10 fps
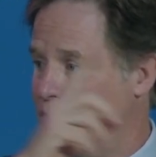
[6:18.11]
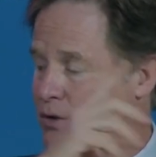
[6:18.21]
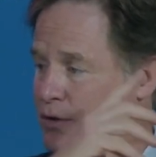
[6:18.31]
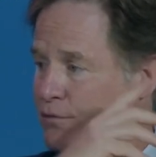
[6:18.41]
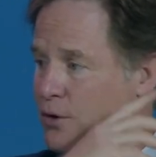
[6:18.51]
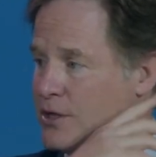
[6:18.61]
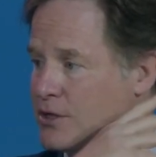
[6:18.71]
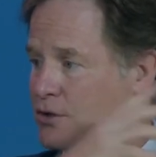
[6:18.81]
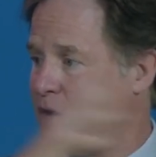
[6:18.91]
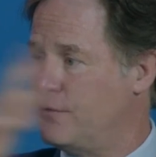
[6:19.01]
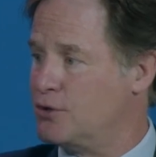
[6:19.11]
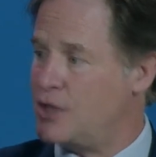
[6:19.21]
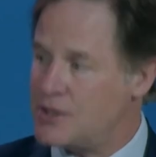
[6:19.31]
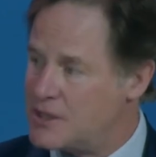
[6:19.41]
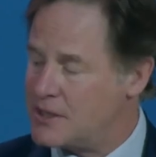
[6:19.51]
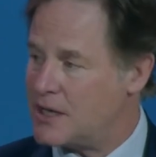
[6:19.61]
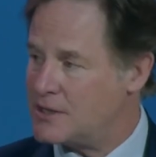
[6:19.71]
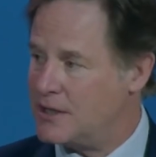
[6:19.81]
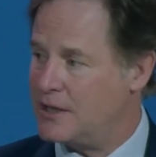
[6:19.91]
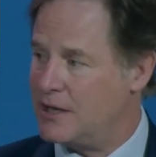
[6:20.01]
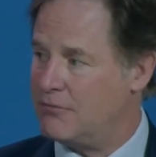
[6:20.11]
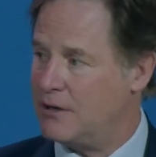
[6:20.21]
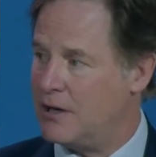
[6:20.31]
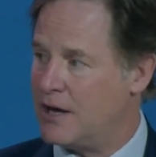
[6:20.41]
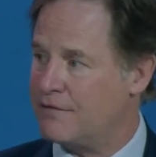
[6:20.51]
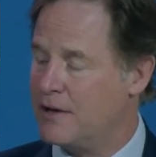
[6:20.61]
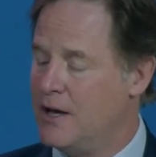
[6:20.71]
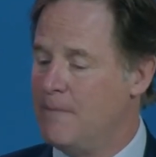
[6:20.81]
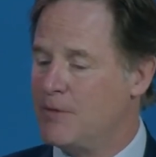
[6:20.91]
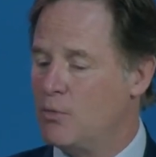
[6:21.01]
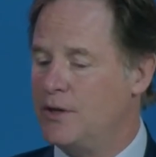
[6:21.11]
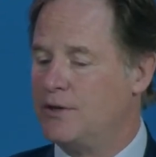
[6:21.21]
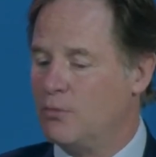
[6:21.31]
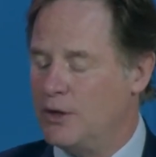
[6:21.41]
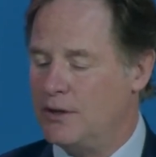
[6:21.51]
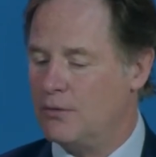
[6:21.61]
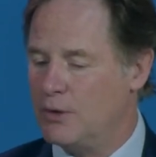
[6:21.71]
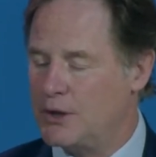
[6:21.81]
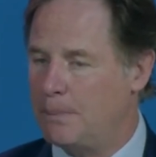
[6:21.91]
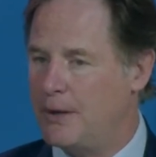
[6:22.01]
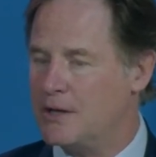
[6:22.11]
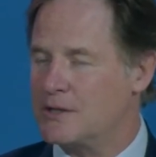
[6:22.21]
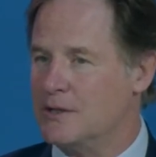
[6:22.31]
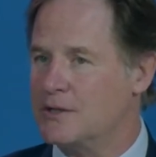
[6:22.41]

the, the, voice travels just as it does in, in real life with, with, with the person.